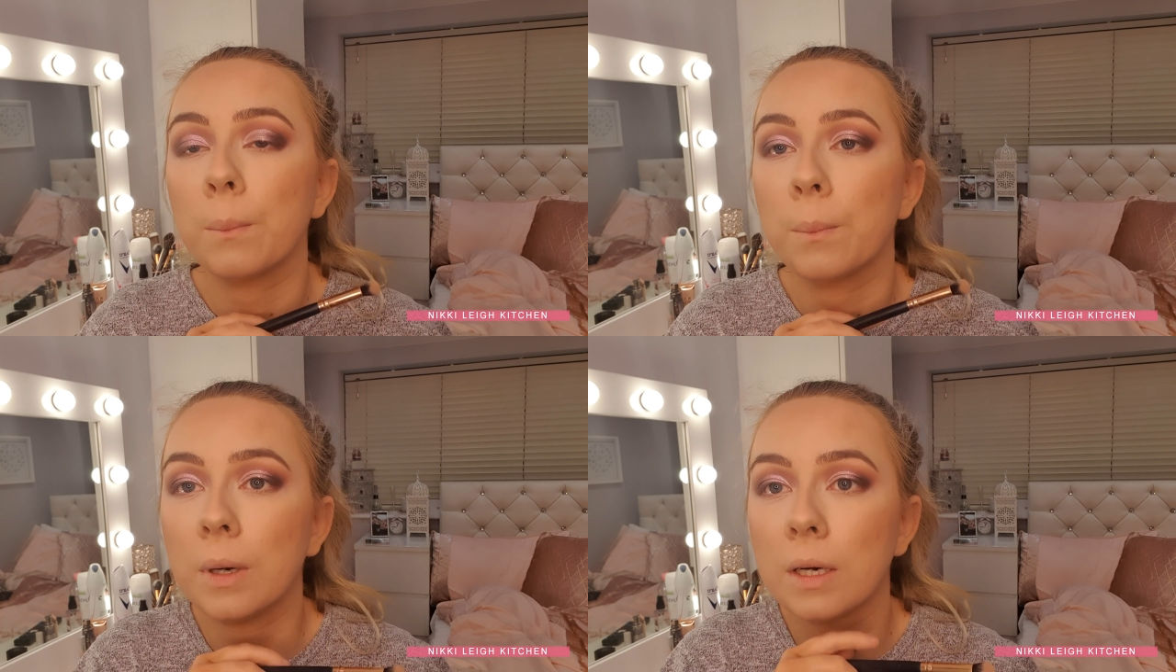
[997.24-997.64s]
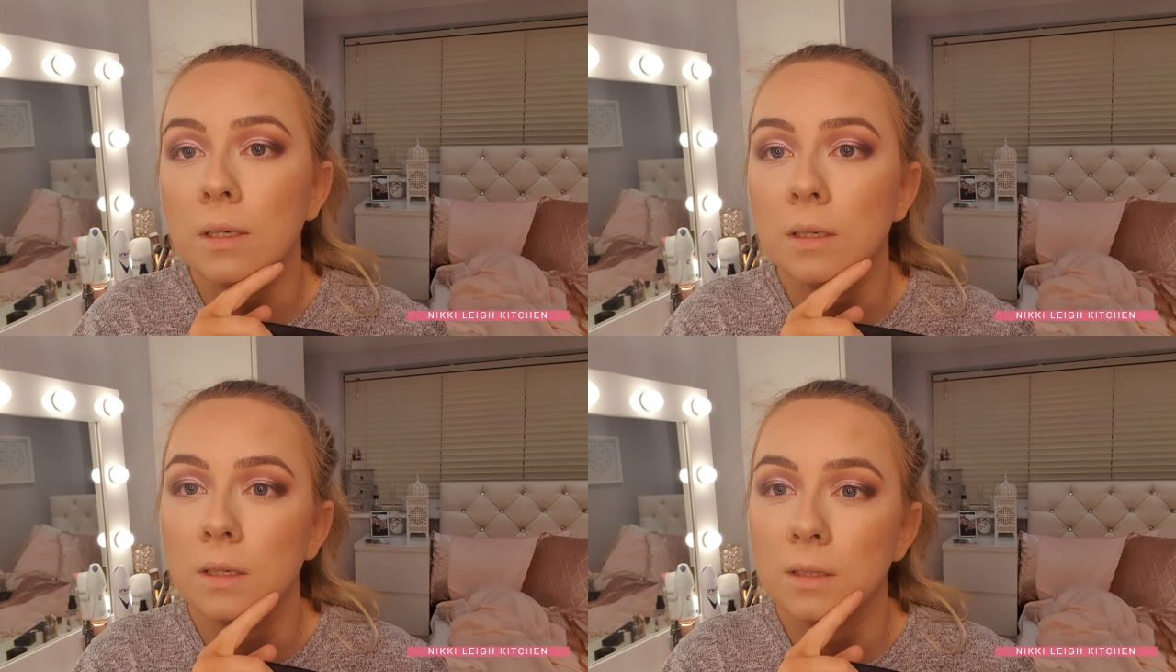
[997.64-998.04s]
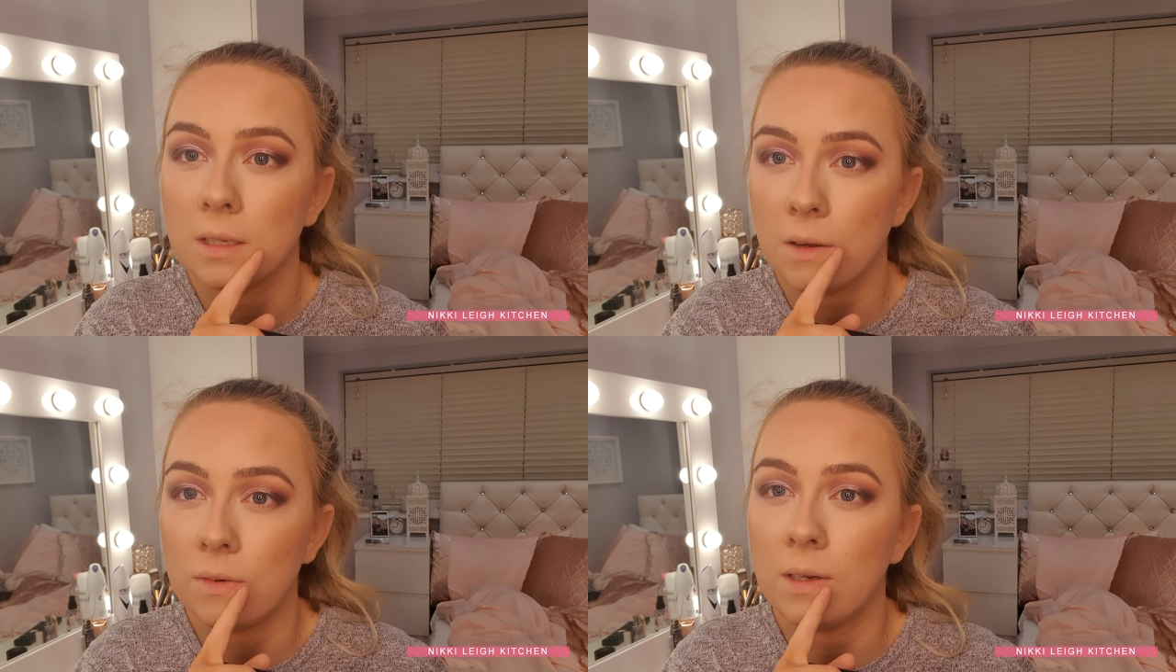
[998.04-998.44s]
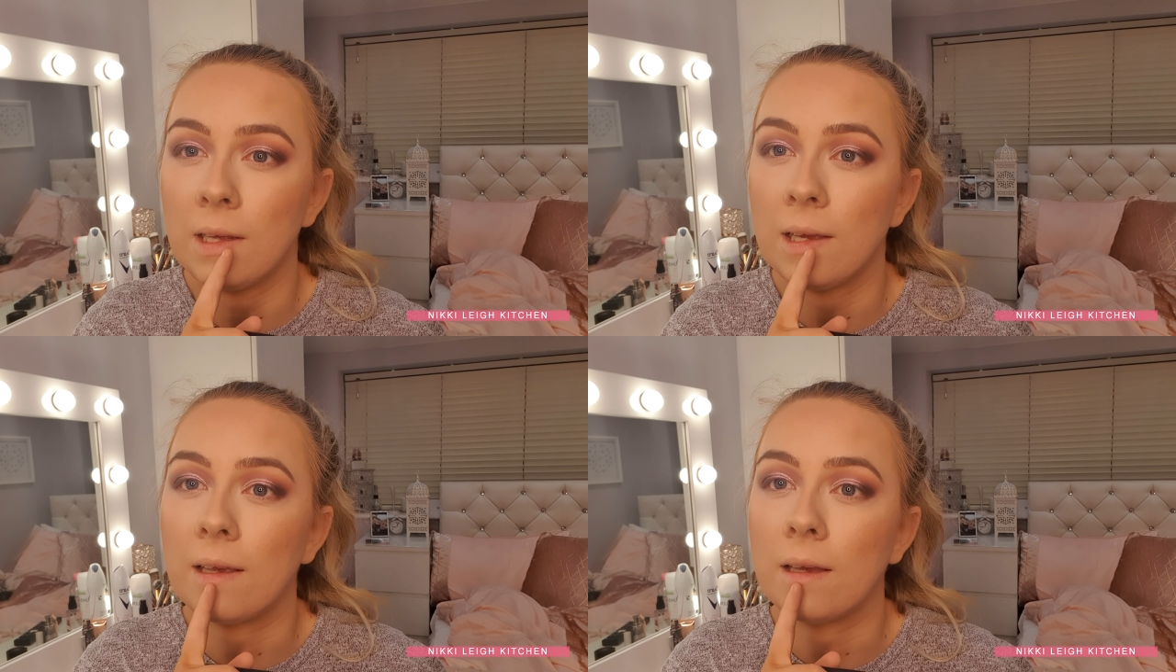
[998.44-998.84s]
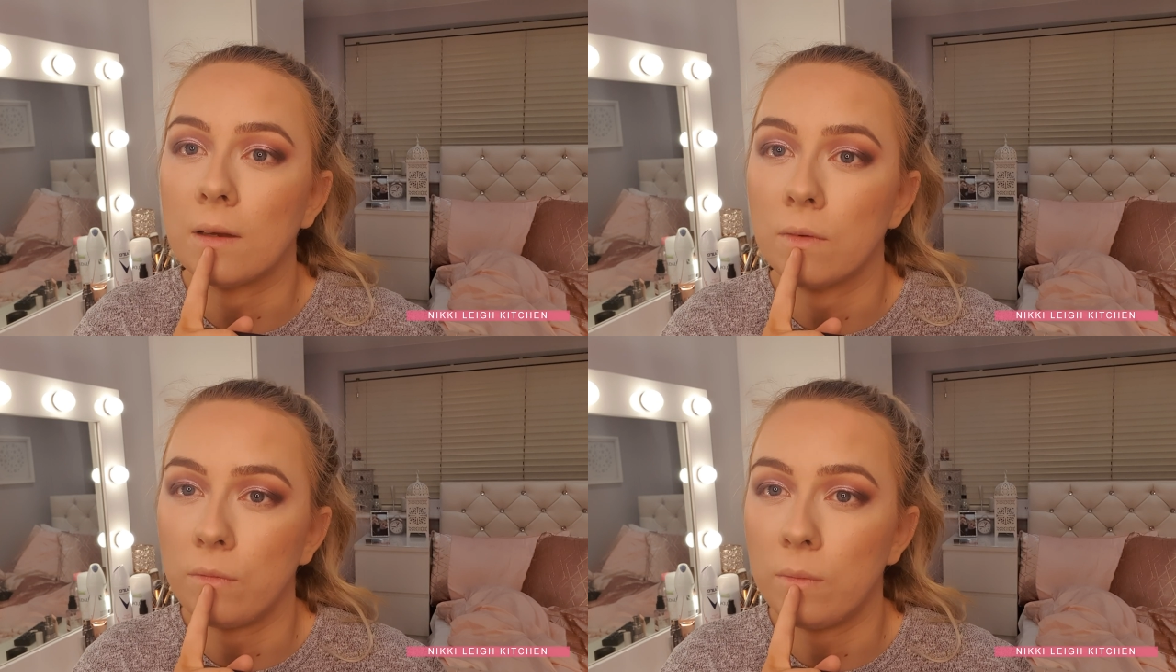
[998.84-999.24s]
but definitely
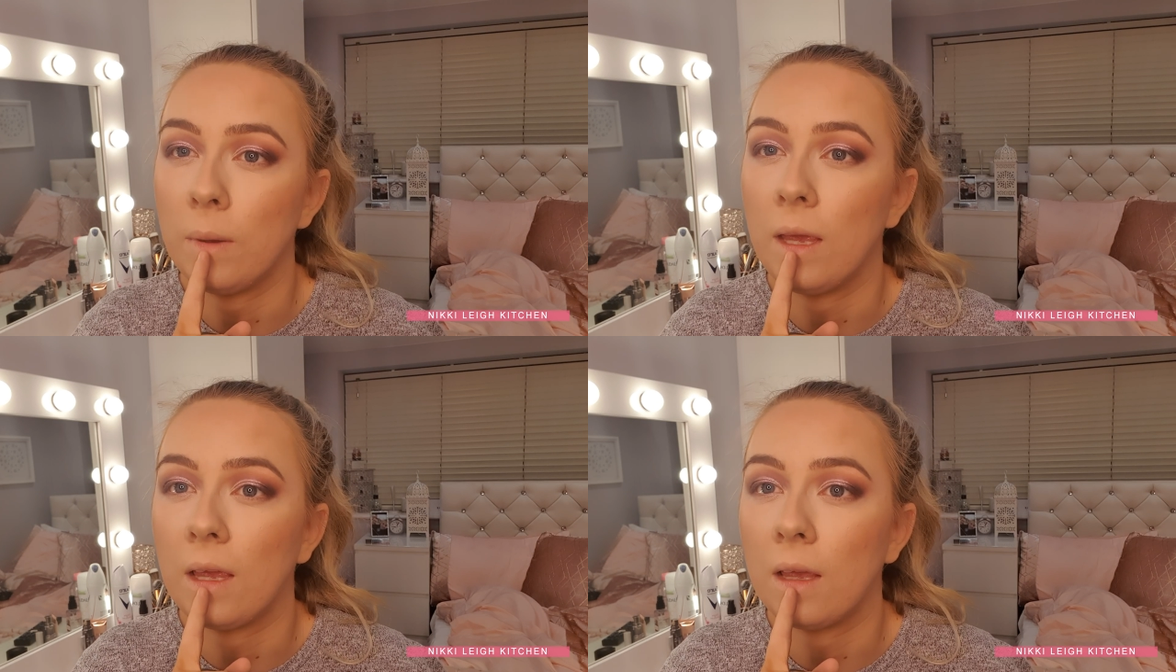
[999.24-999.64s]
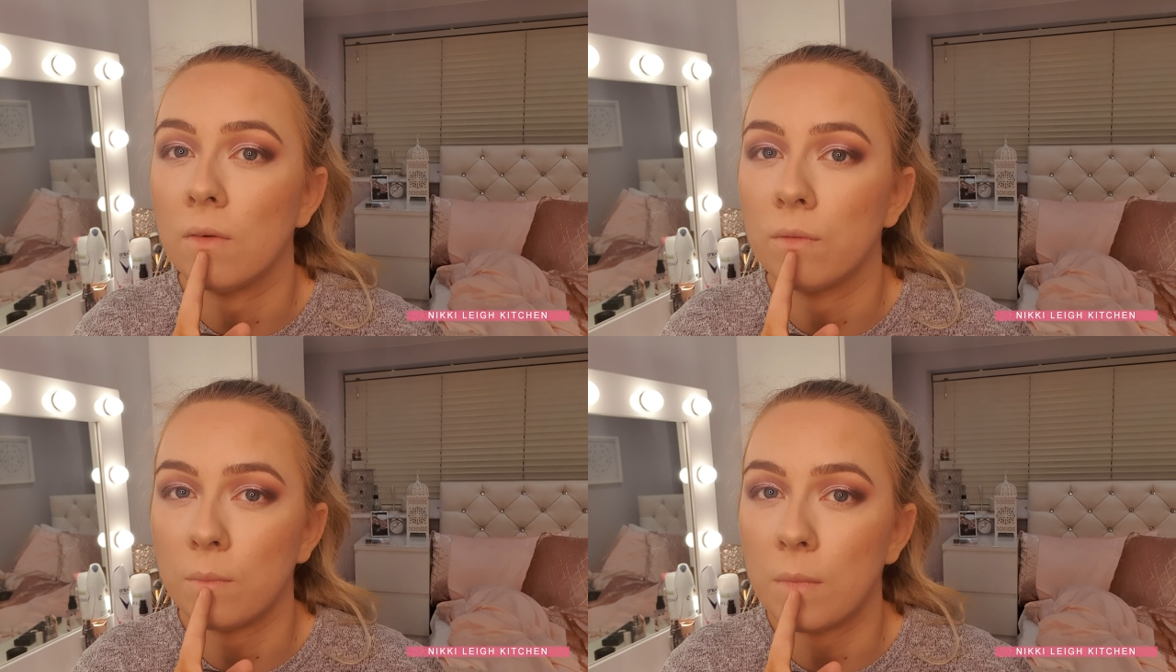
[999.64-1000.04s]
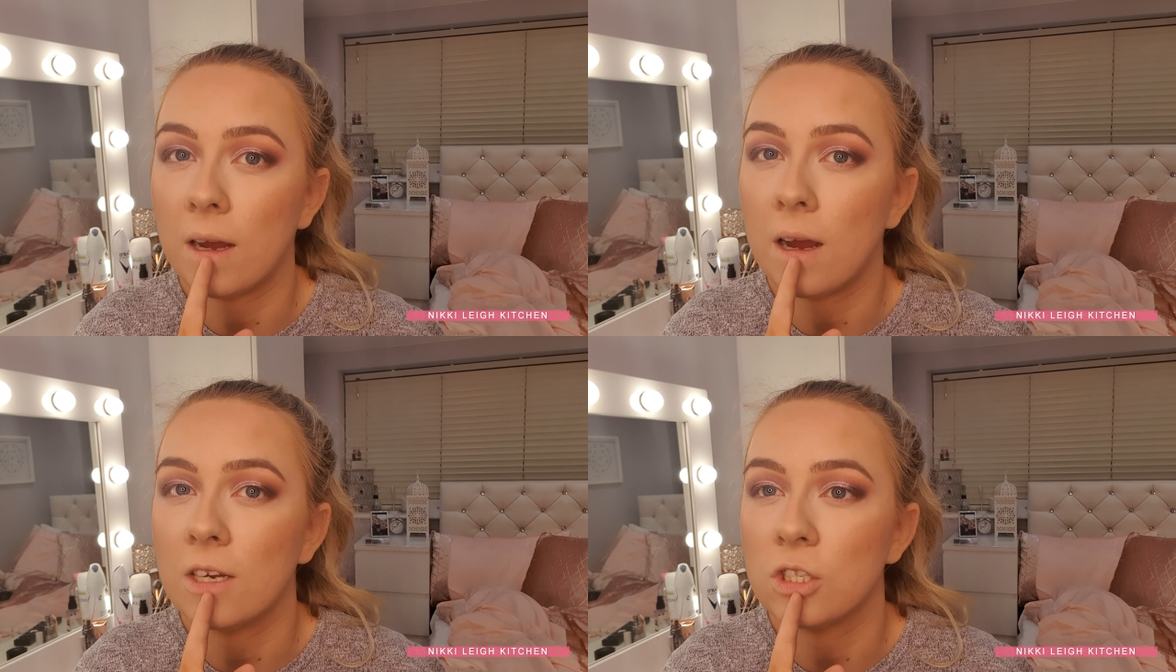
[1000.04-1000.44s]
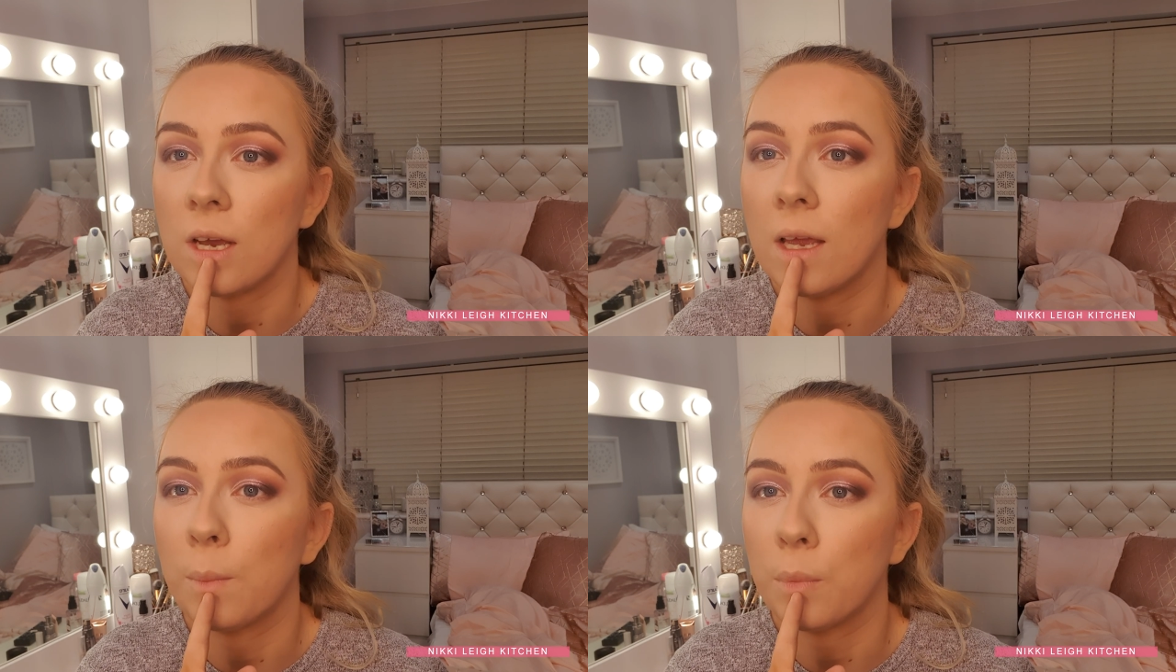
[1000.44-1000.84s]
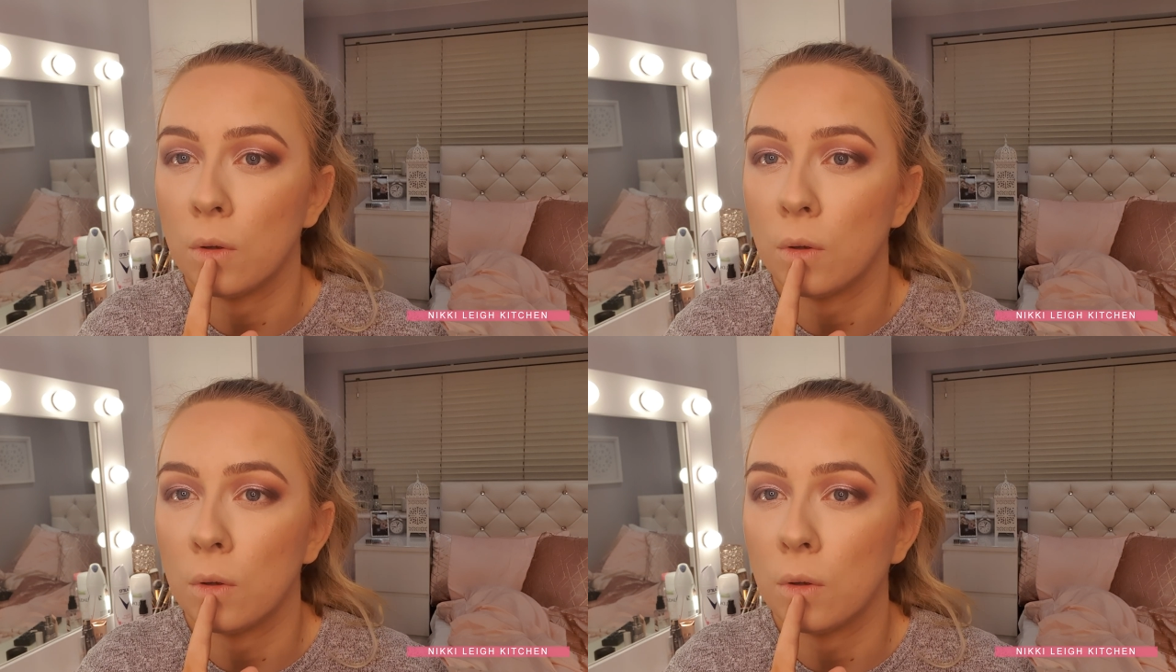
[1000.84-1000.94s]
for me, for my eye shape,